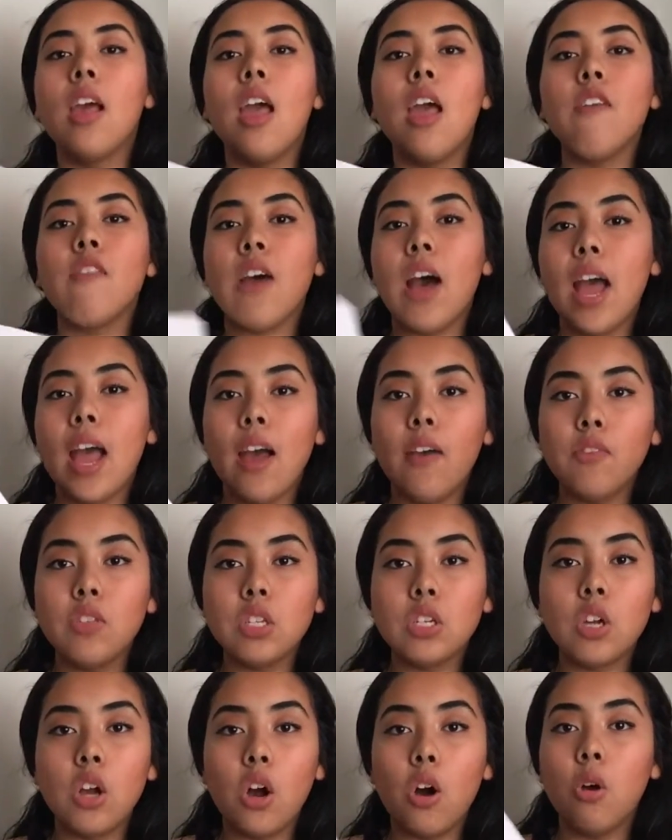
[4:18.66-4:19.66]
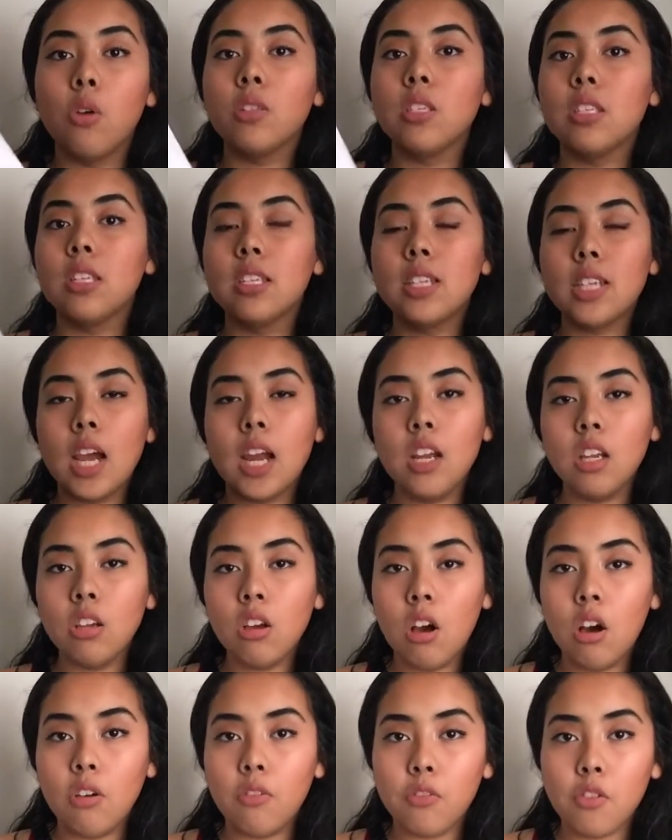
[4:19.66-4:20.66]
If I have to go to the dining
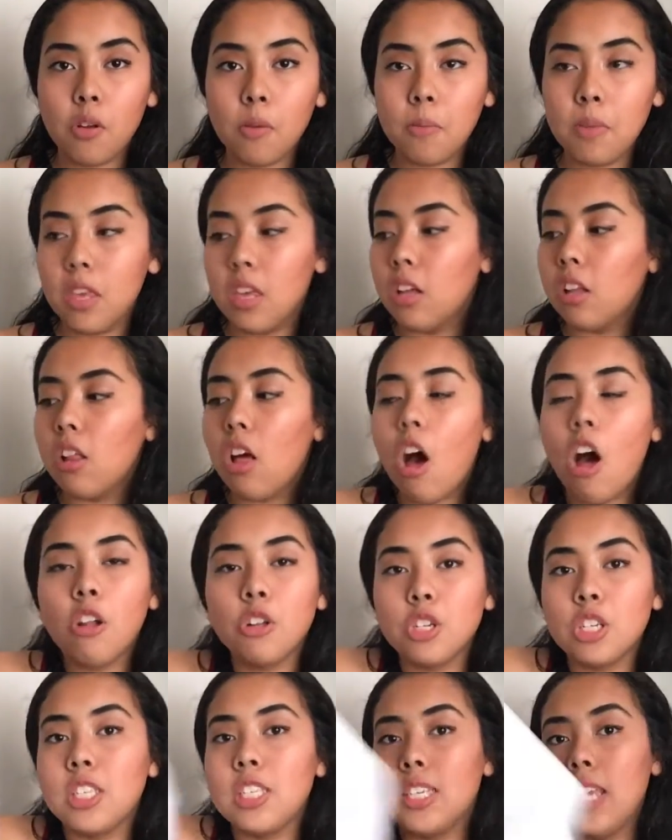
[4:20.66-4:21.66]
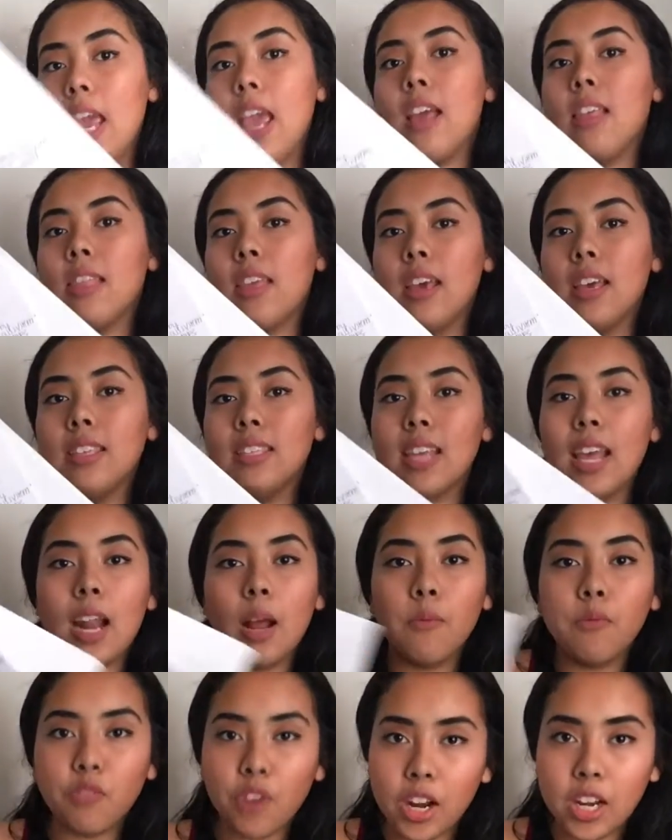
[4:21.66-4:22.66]
hall for a meal, I'll just take this and
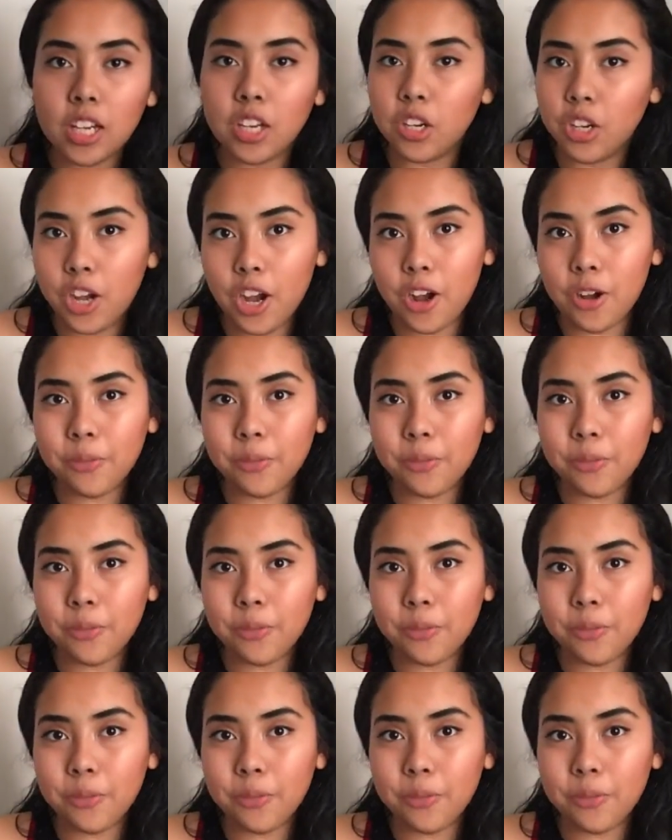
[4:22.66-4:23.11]
I'm ready to go.